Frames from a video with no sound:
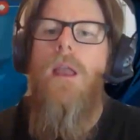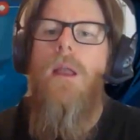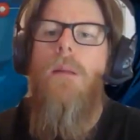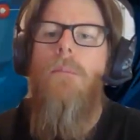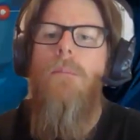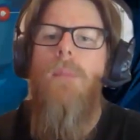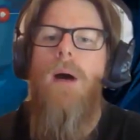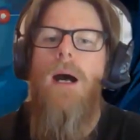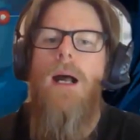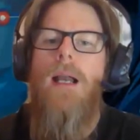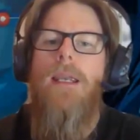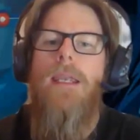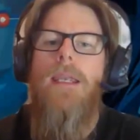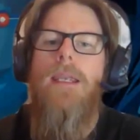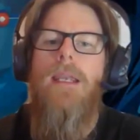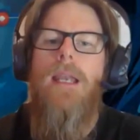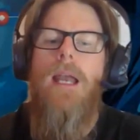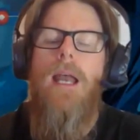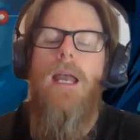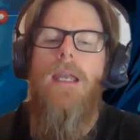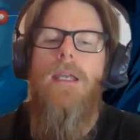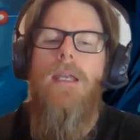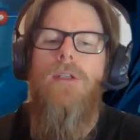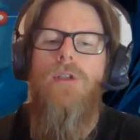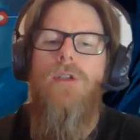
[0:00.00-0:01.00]
marking
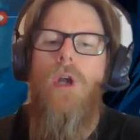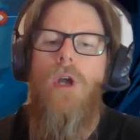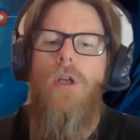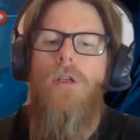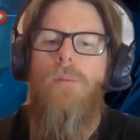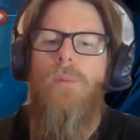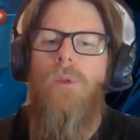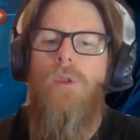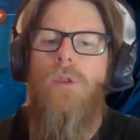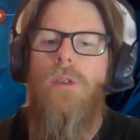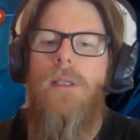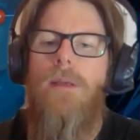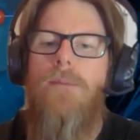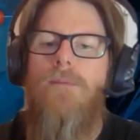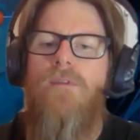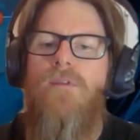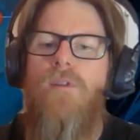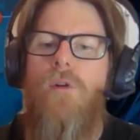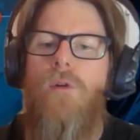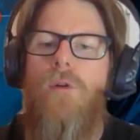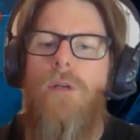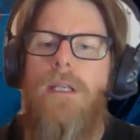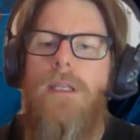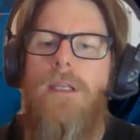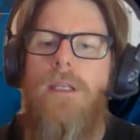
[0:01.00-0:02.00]
a notable leap
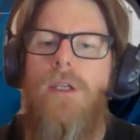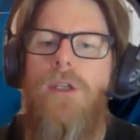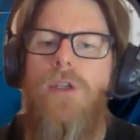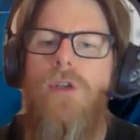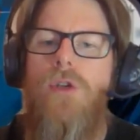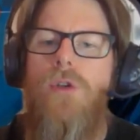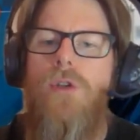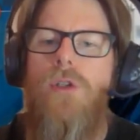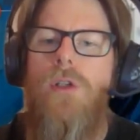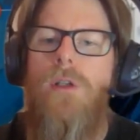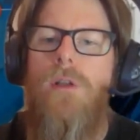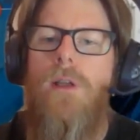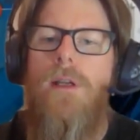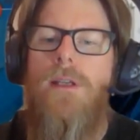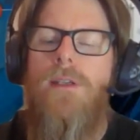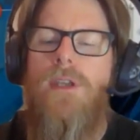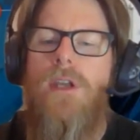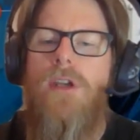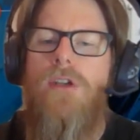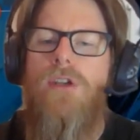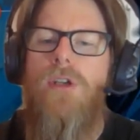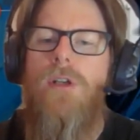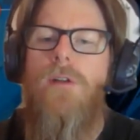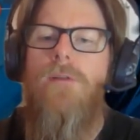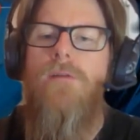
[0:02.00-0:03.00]
forward in the
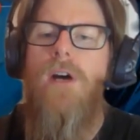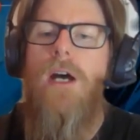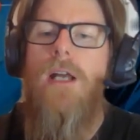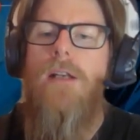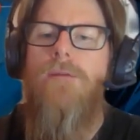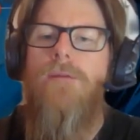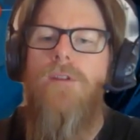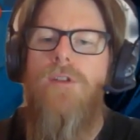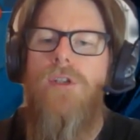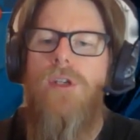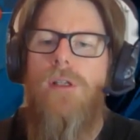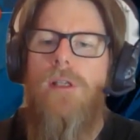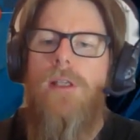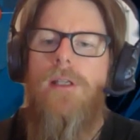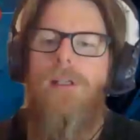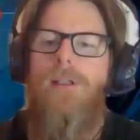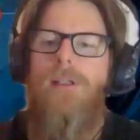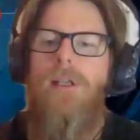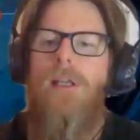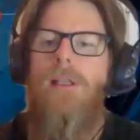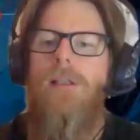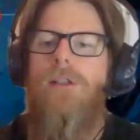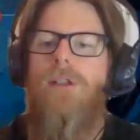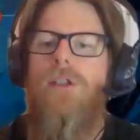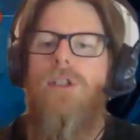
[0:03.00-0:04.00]
utilization of artificial
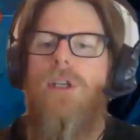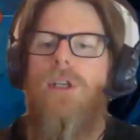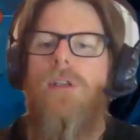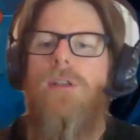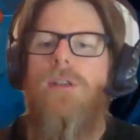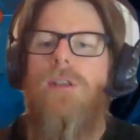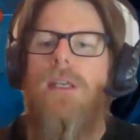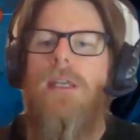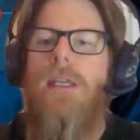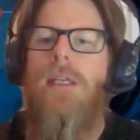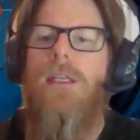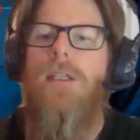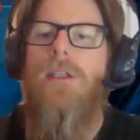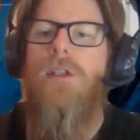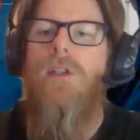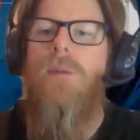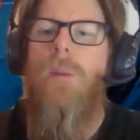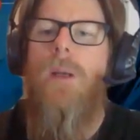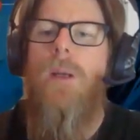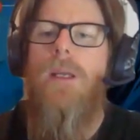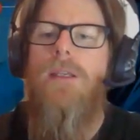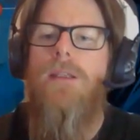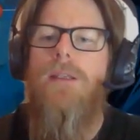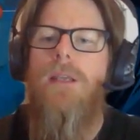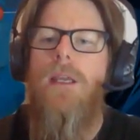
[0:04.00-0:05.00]
intelligence in
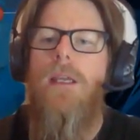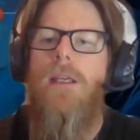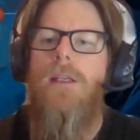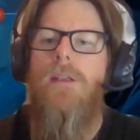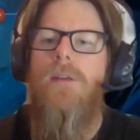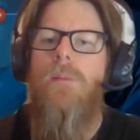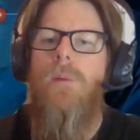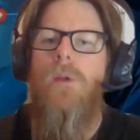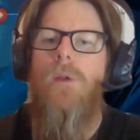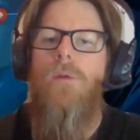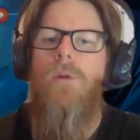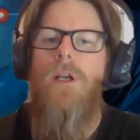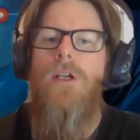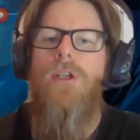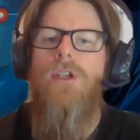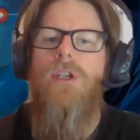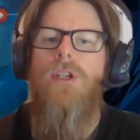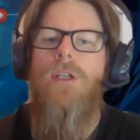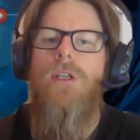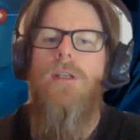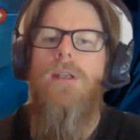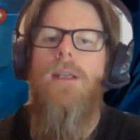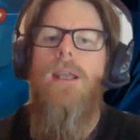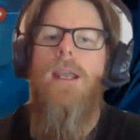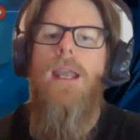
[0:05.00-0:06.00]
space
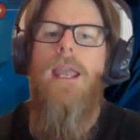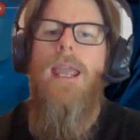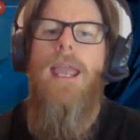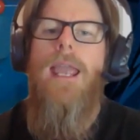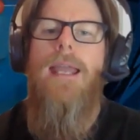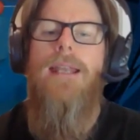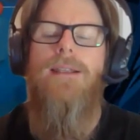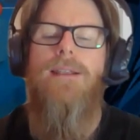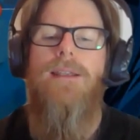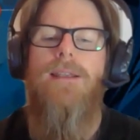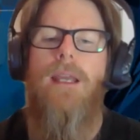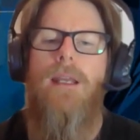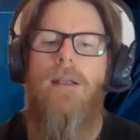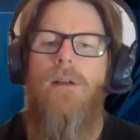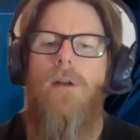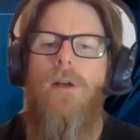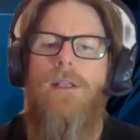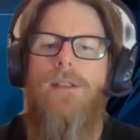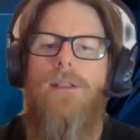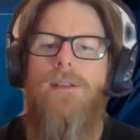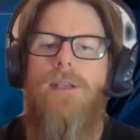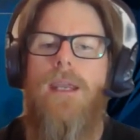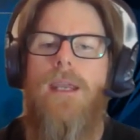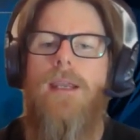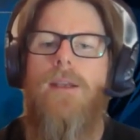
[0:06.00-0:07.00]
exploration and
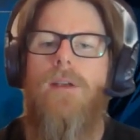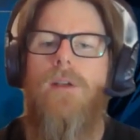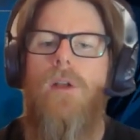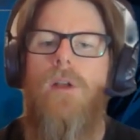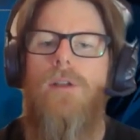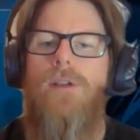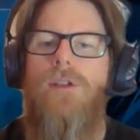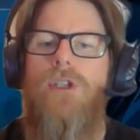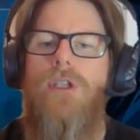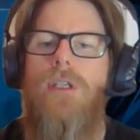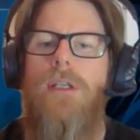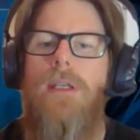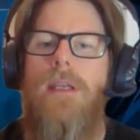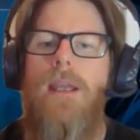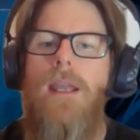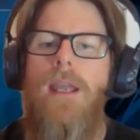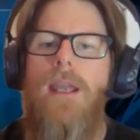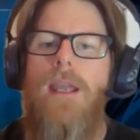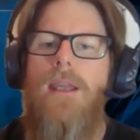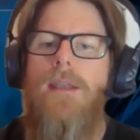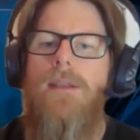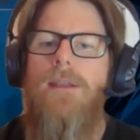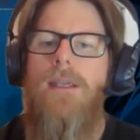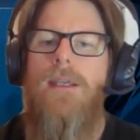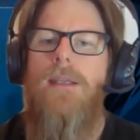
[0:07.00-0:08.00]
satellite technology.
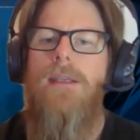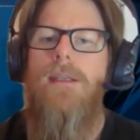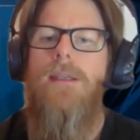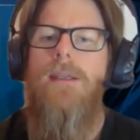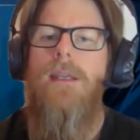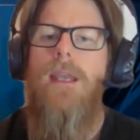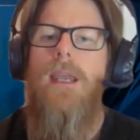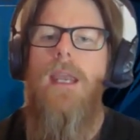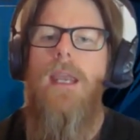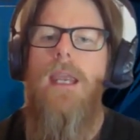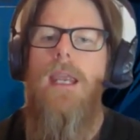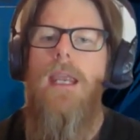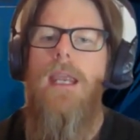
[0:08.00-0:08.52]
This